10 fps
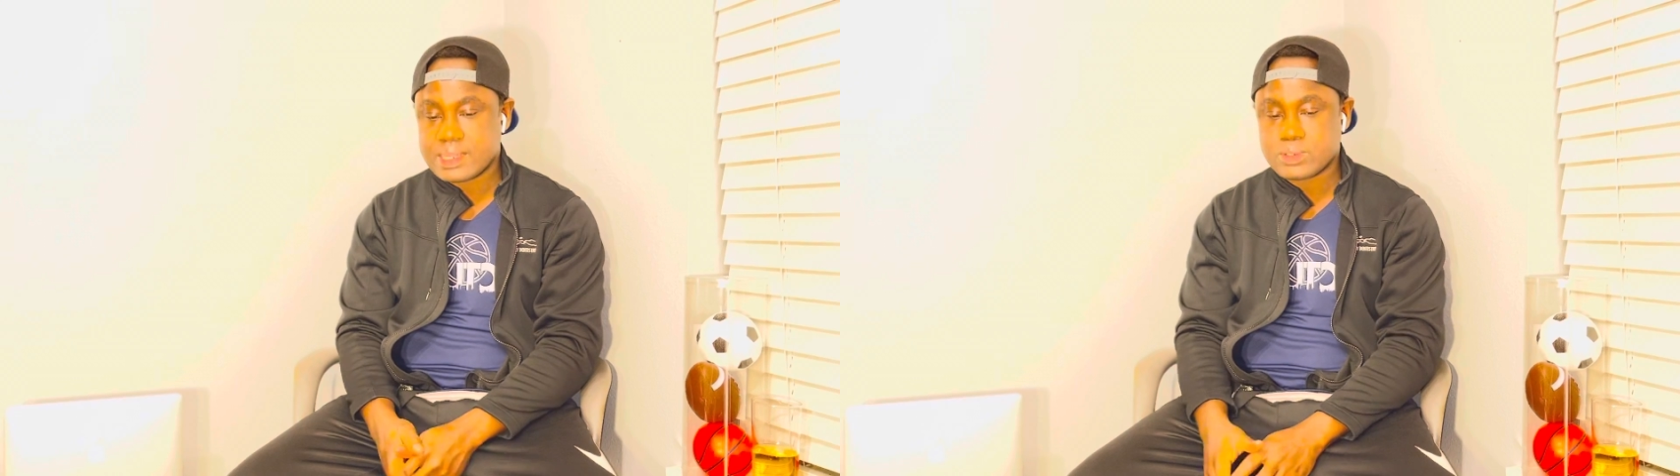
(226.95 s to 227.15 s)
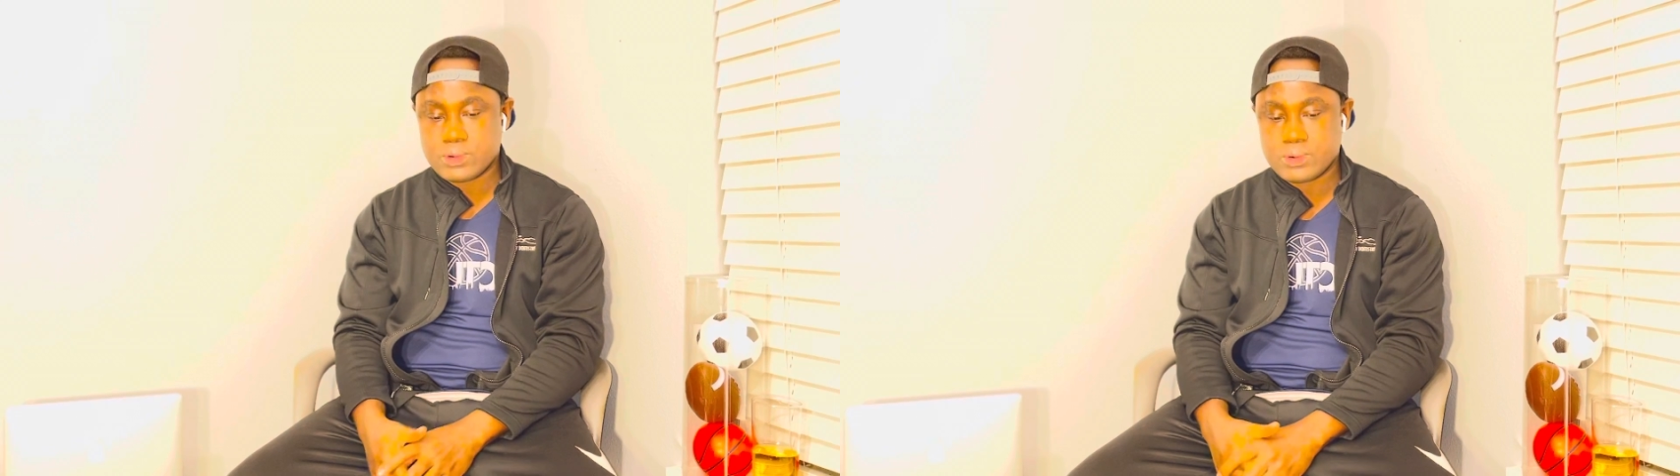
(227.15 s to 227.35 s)

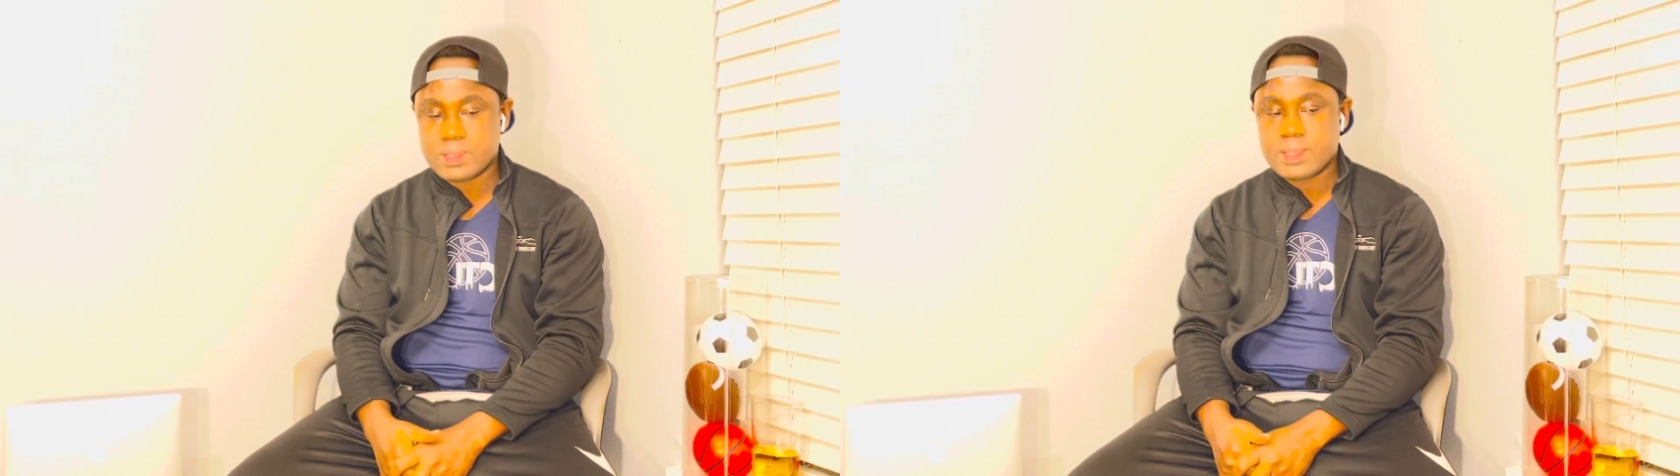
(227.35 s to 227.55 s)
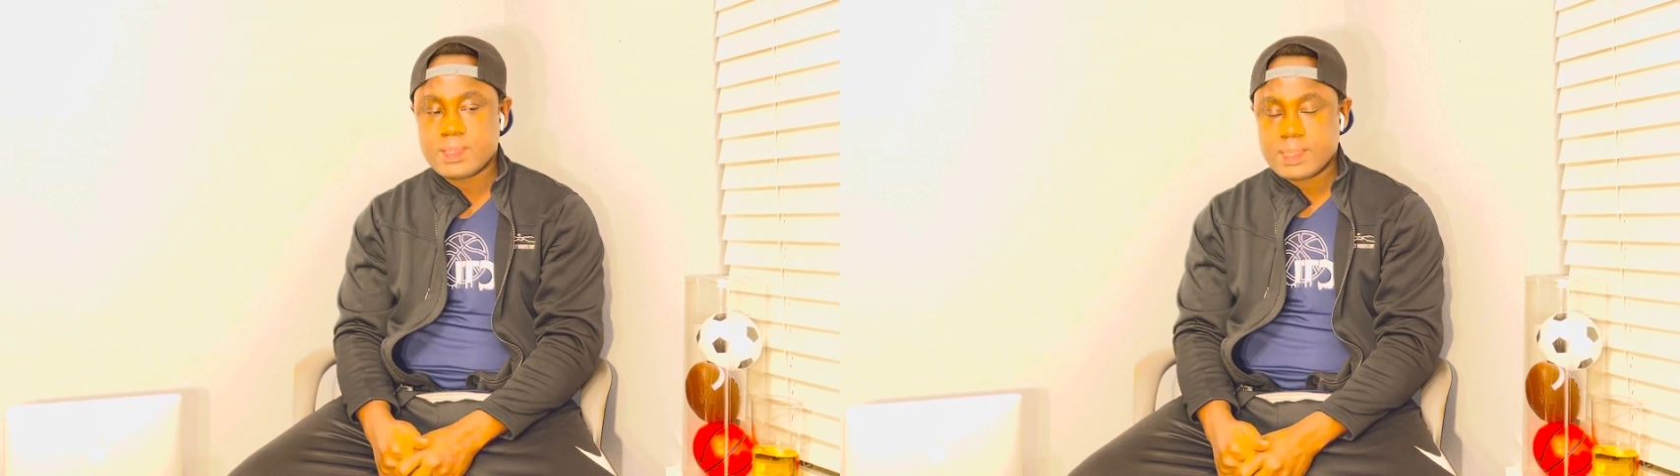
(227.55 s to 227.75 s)
So
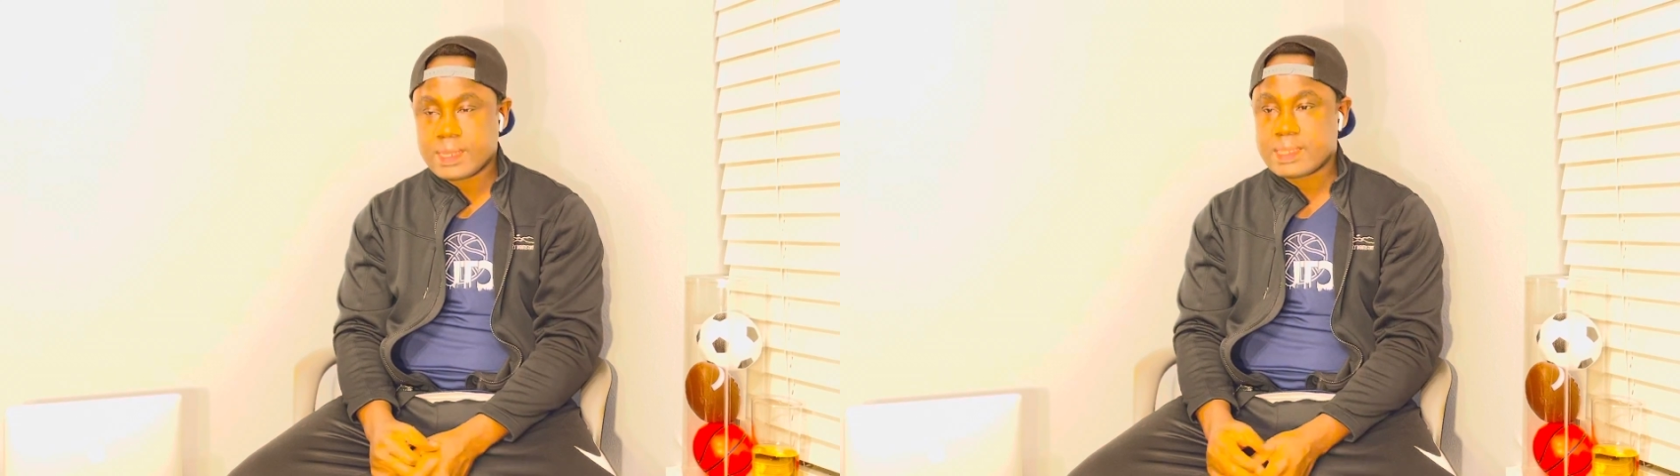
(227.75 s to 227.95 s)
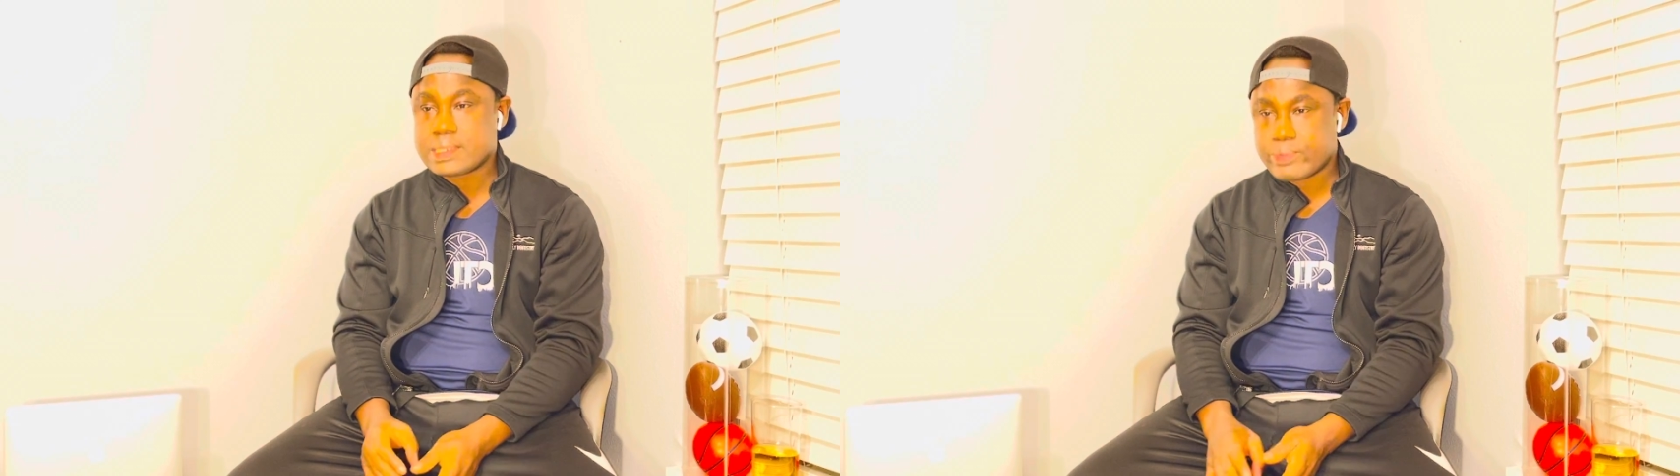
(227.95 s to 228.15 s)

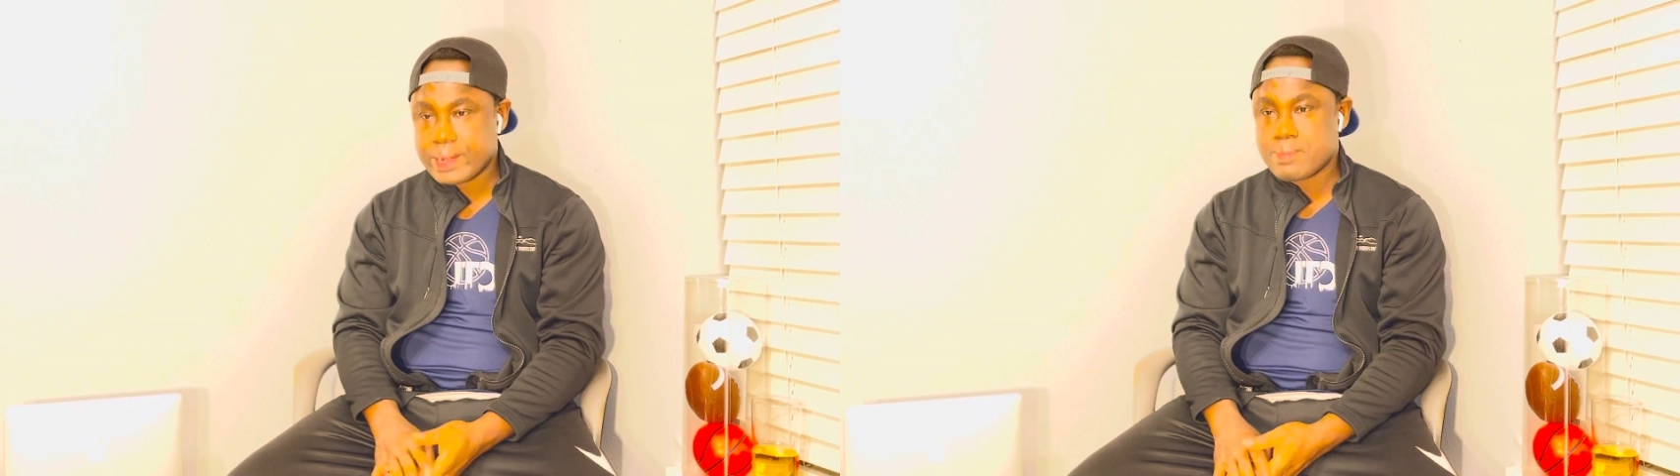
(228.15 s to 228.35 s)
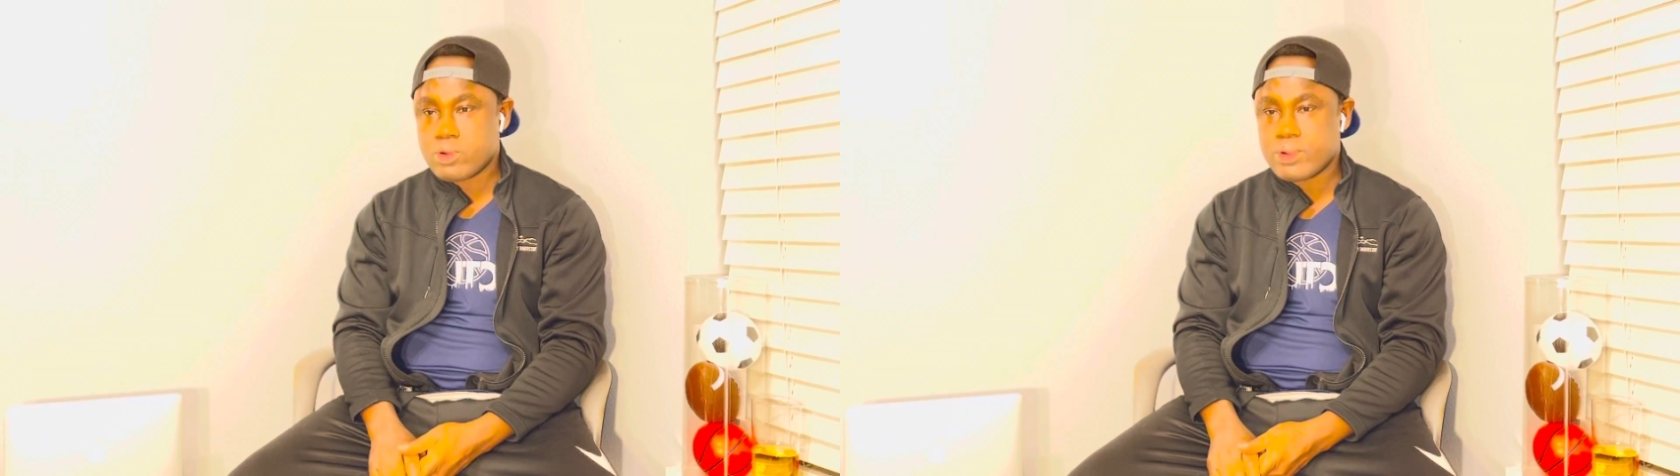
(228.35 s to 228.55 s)
it is
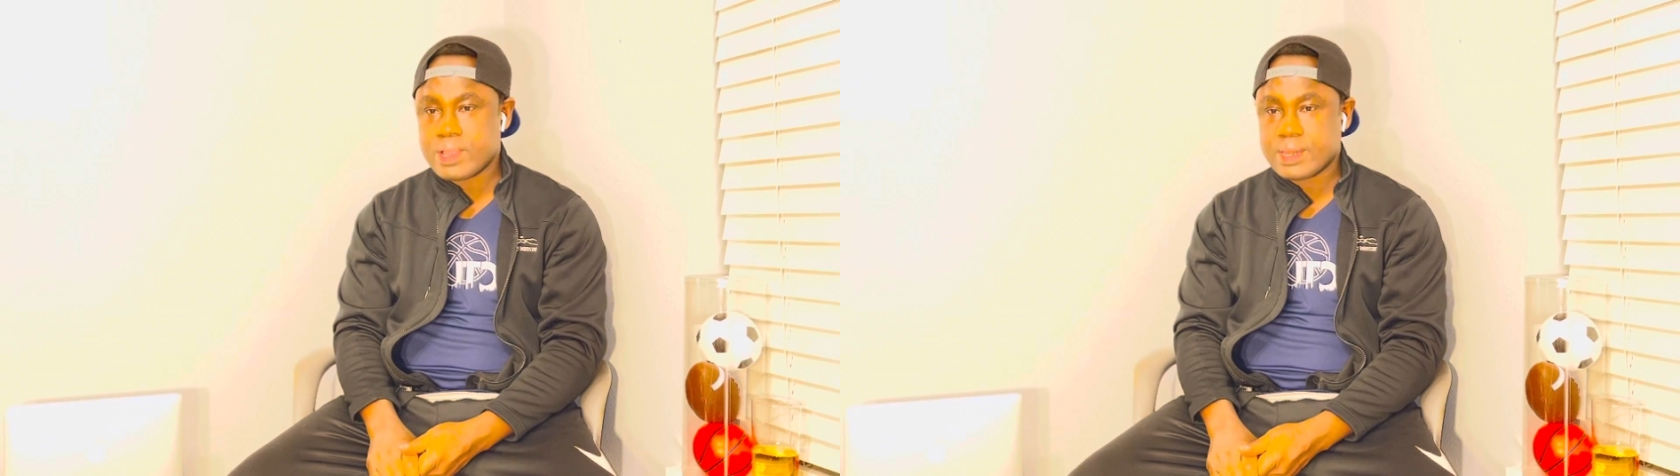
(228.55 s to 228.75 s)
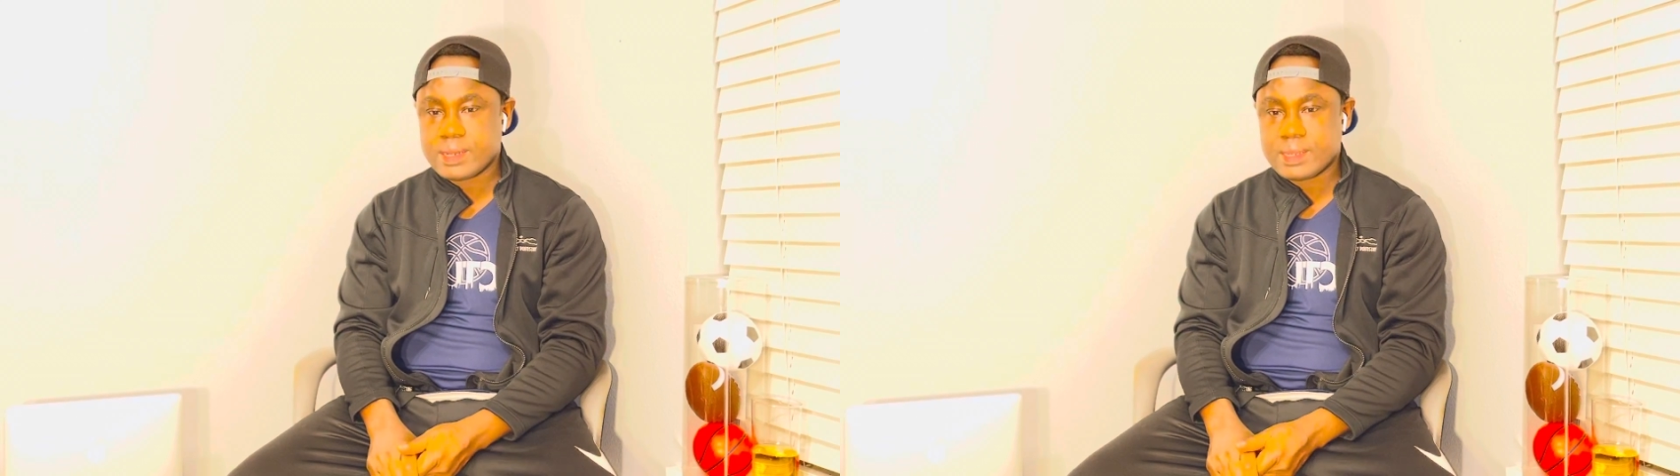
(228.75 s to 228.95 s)
credible
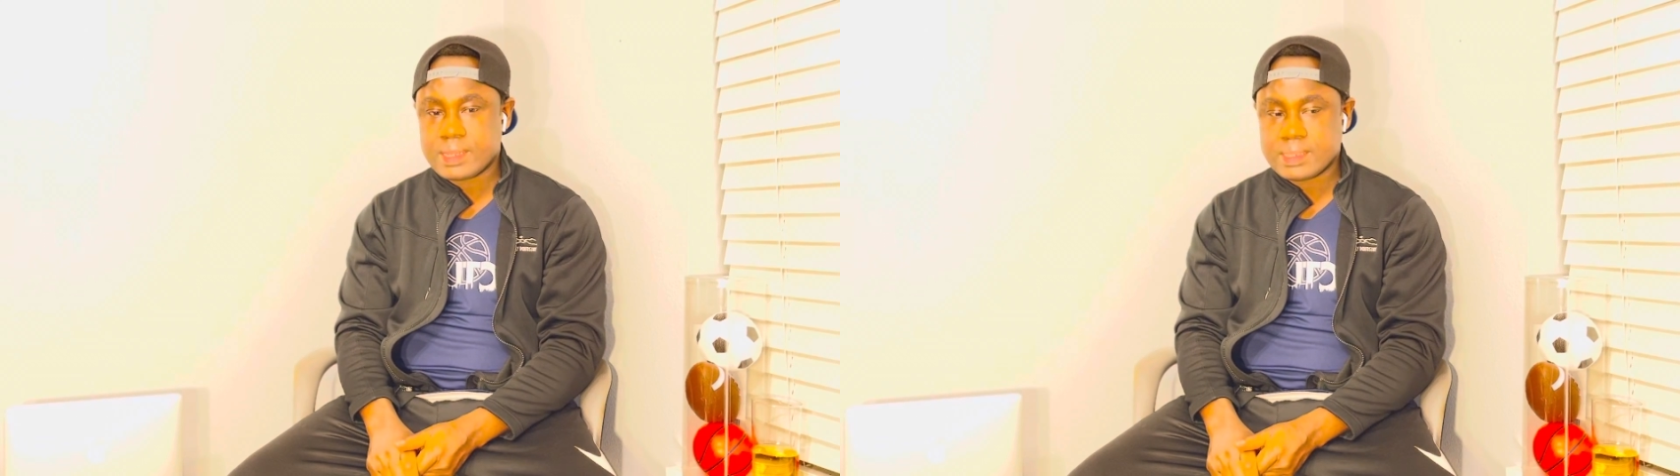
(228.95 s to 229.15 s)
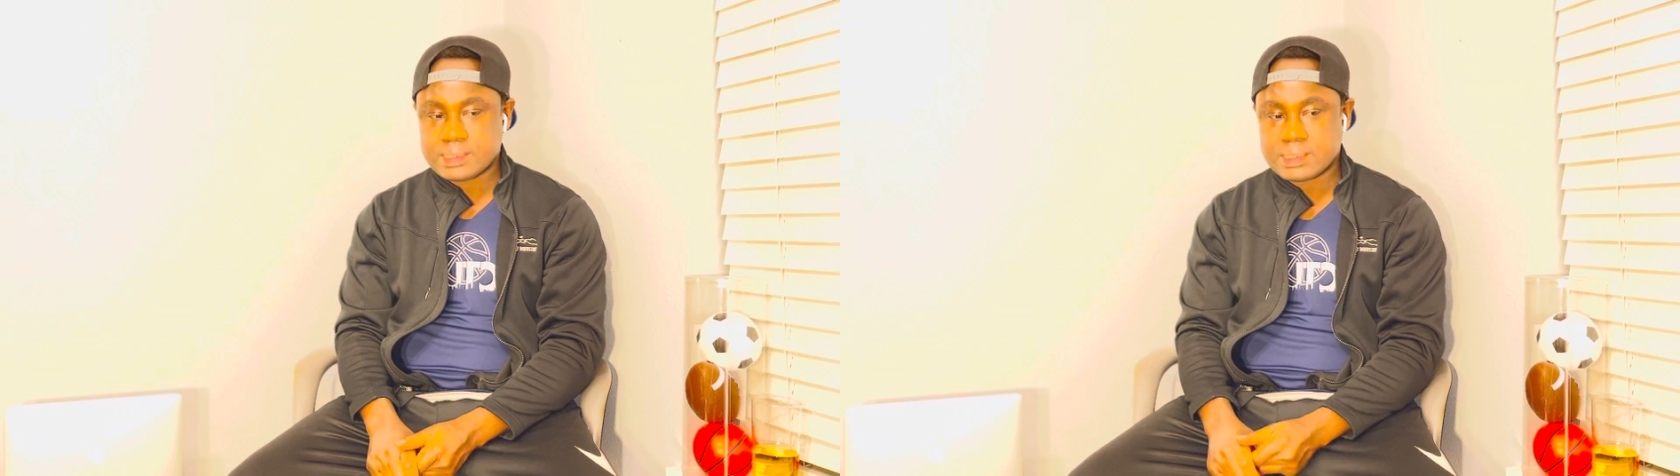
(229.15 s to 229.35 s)
and it's,